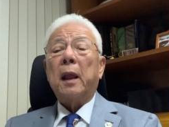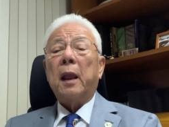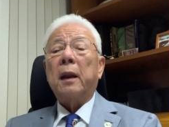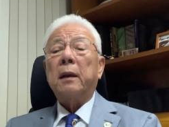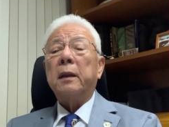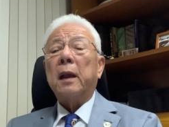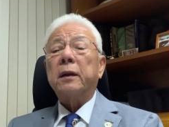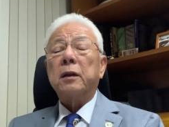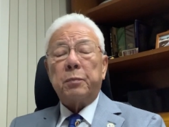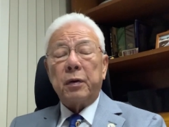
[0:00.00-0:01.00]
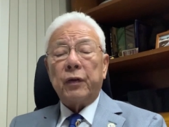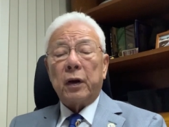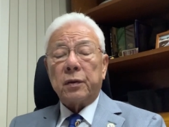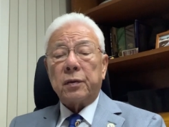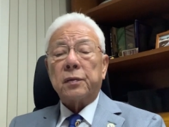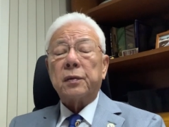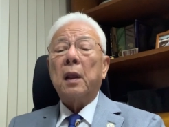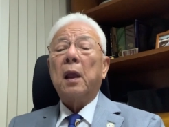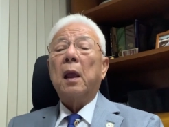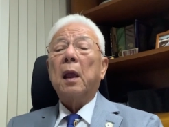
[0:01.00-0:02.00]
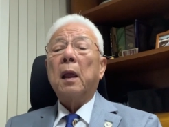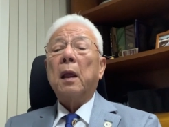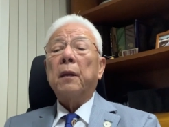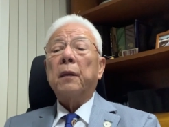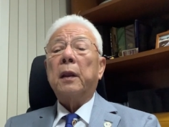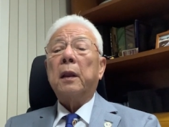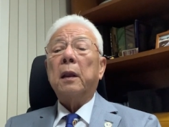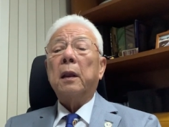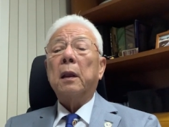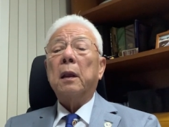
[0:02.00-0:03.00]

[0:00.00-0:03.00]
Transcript: and the underprivileged. The